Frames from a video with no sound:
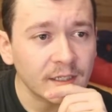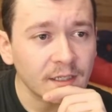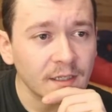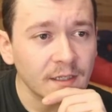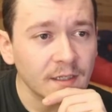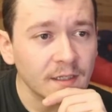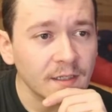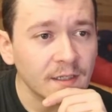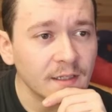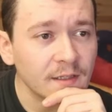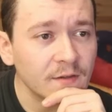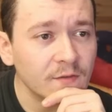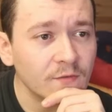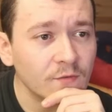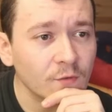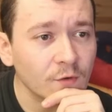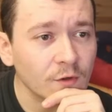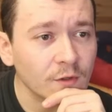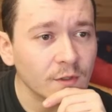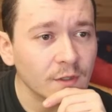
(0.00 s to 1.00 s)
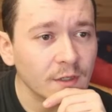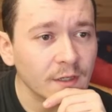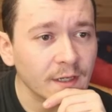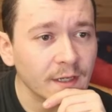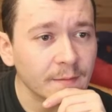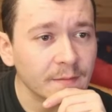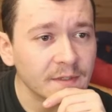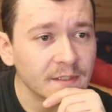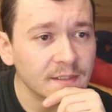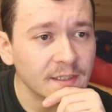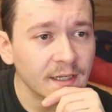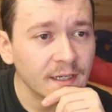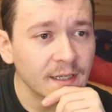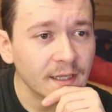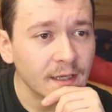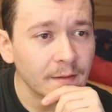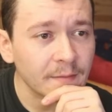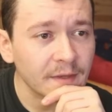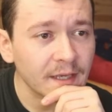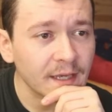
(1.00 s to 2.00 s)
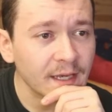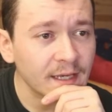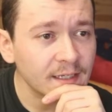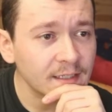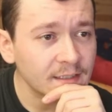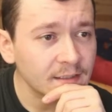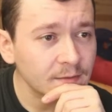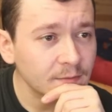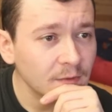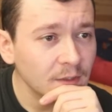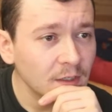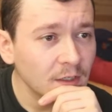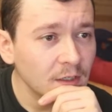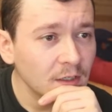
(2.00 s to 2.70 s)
he did for the MSI Gaming X